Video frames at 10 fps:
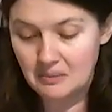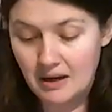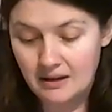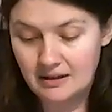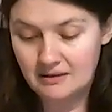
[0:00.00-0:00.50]

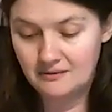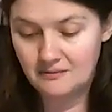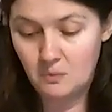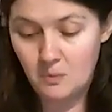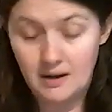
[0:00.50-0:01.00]
I have
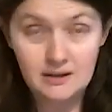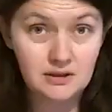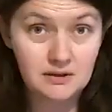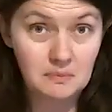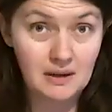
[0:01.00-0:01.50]

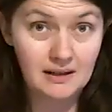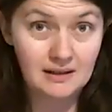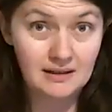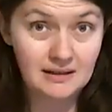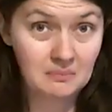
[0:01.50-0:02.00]
washed
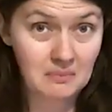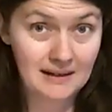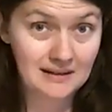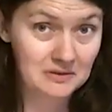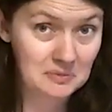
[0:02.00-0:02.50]
my
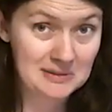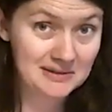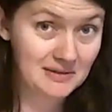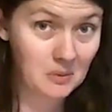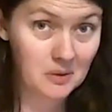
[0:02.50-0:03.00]

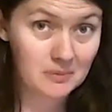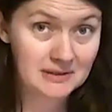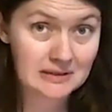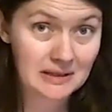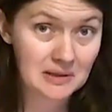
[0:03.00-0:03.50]
husband's
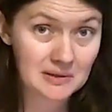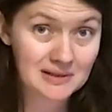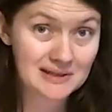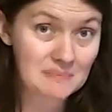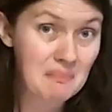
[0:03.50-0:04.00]

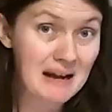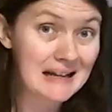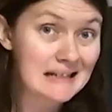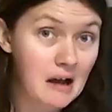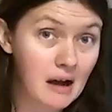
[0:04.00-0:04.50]
aromasticks
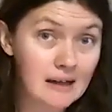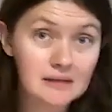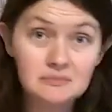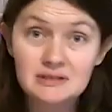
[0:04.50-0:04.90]
many times.